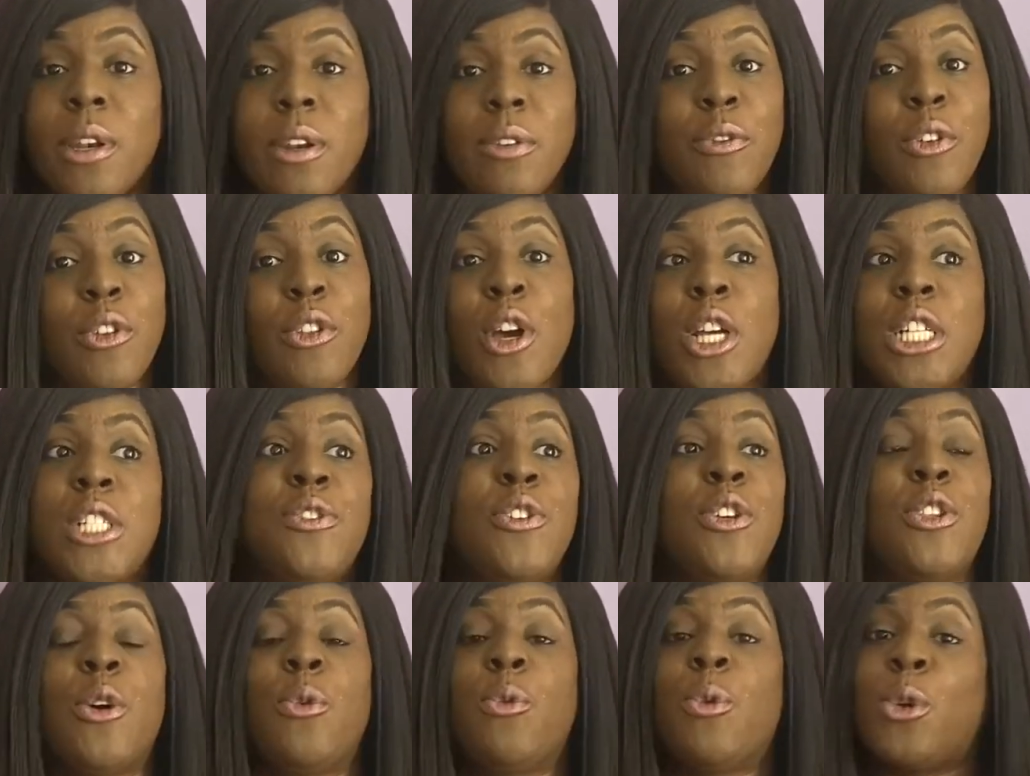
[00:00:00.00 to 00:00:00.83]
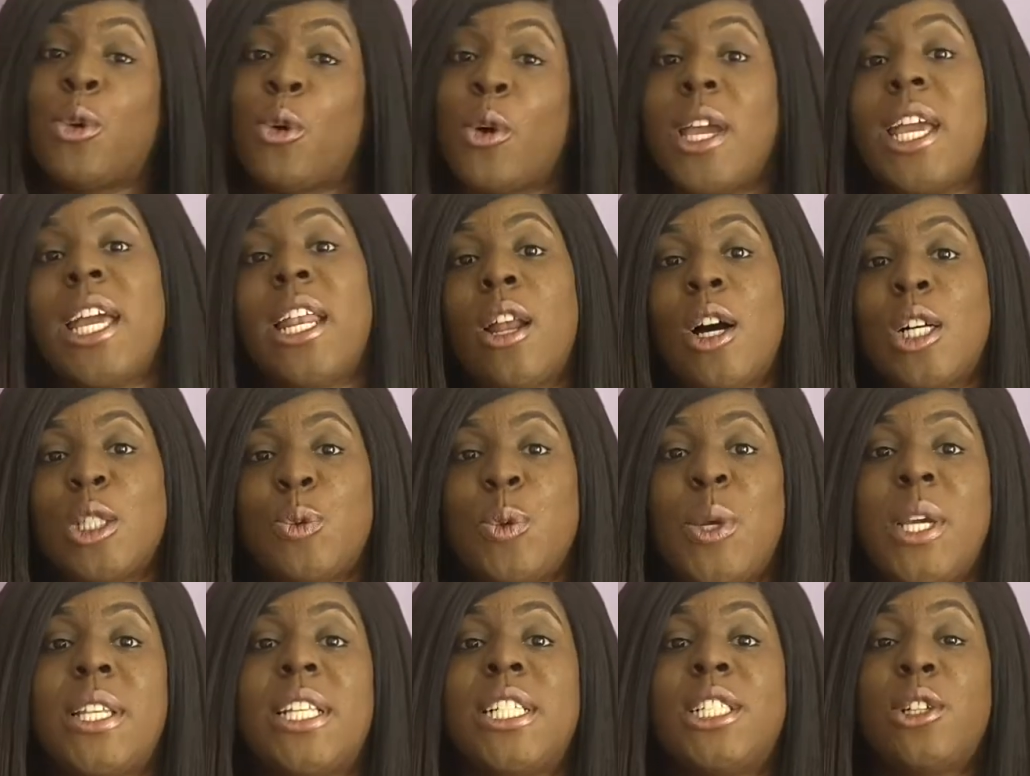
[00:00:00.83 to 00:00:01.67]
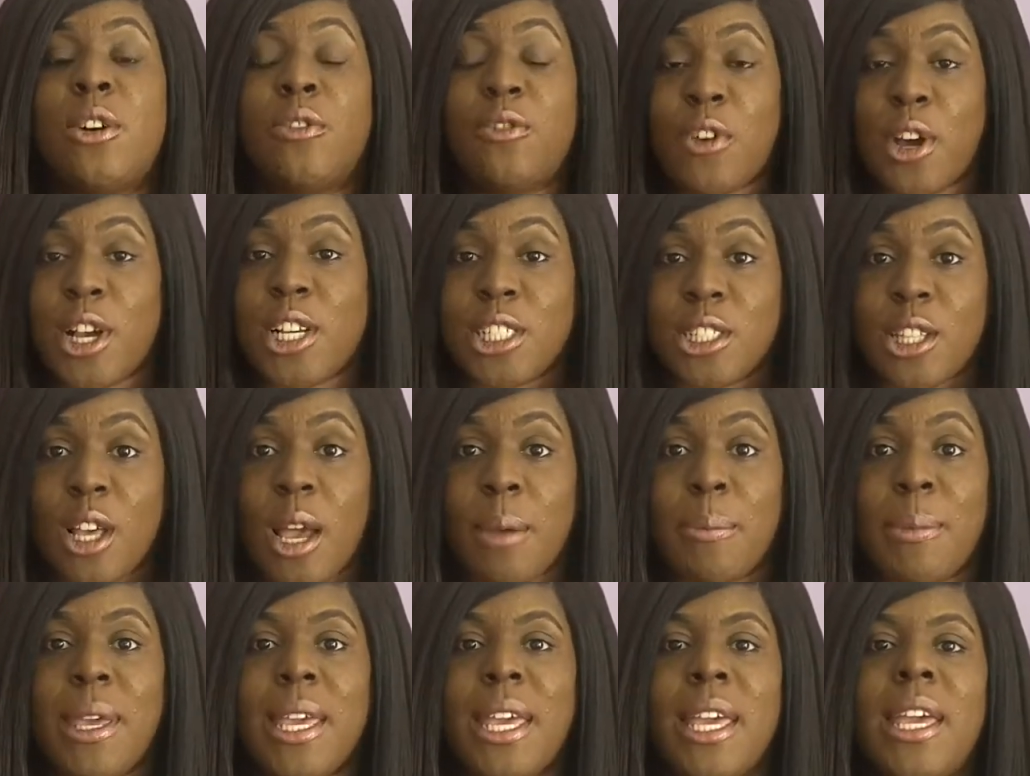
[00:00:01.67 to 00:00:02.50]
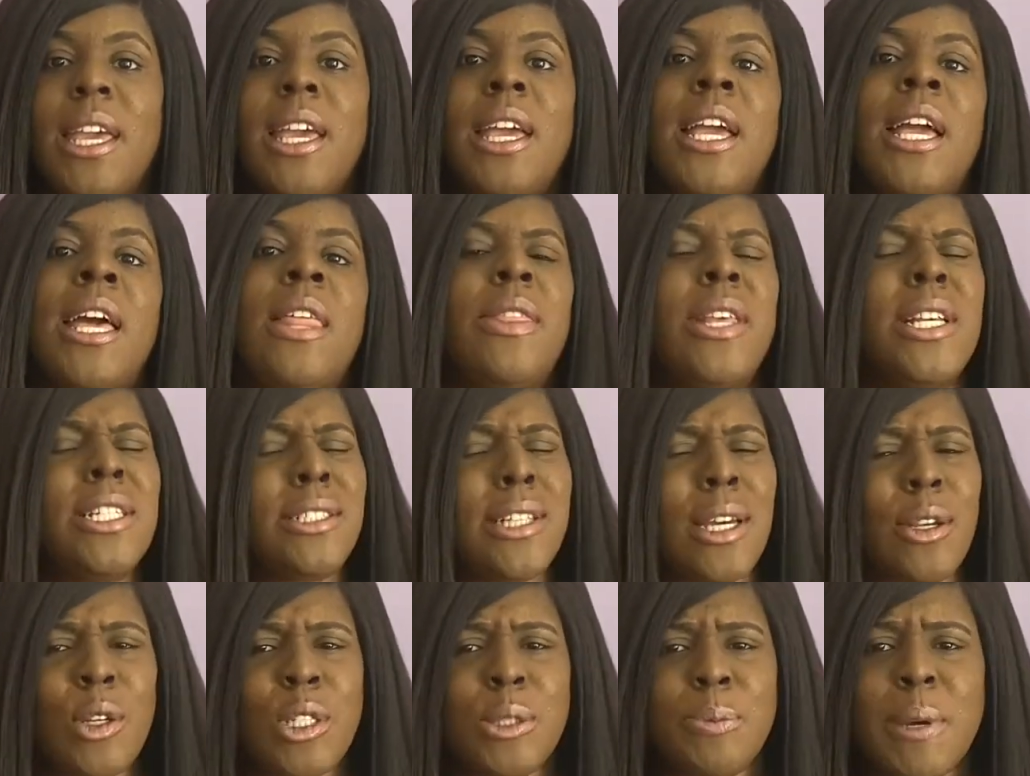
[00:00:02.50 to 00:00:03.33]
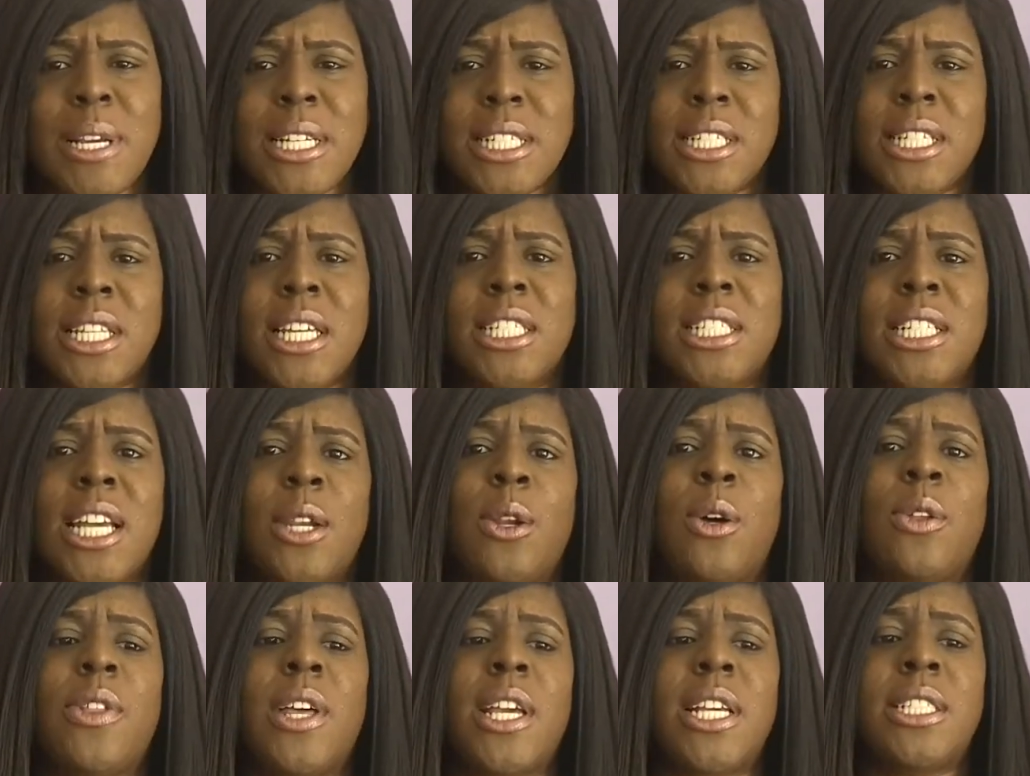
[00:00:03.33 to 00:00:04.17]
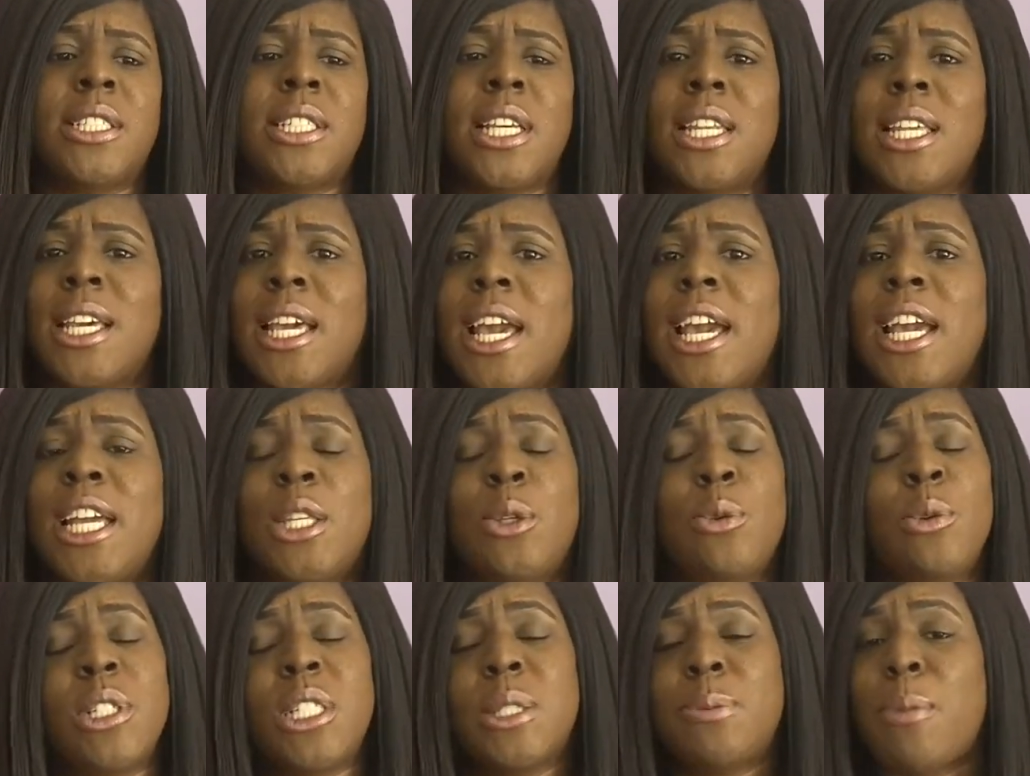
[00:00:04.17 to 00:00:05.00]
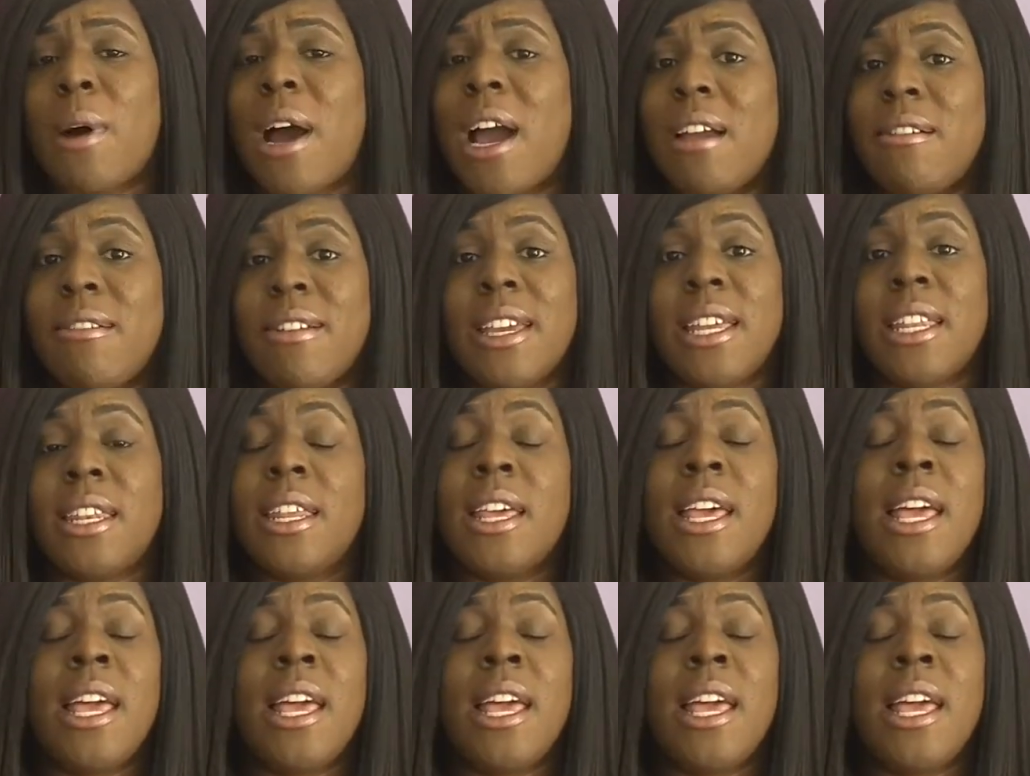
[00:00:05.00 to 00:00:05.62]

For those of you that were not here last week and this is your first time here, this channel is basically a channel that is dedicated to inspiring,